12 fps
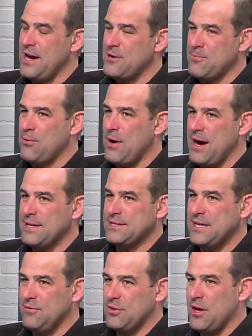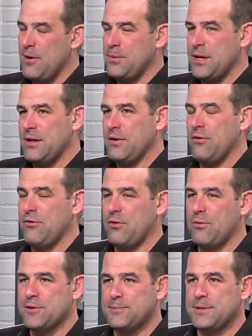an enterprise level company that
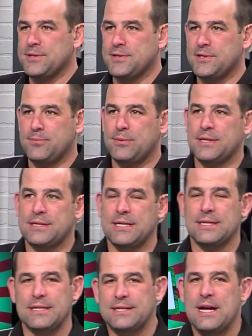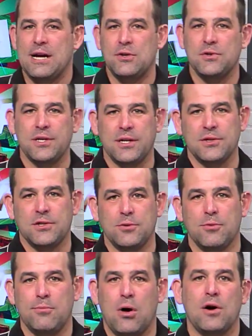usually works business to business, is not used to
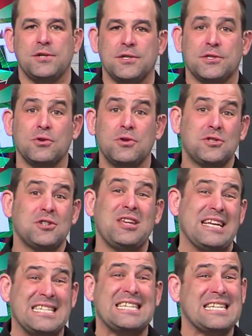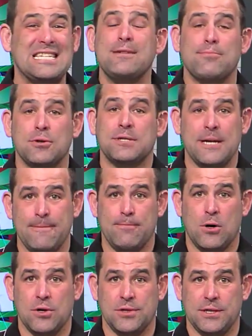consumer margins. They're used to like 60%
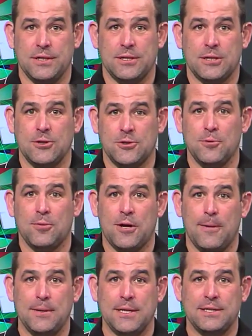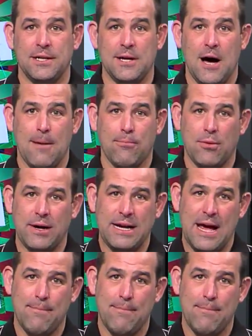margins. Consumer companies tend to operate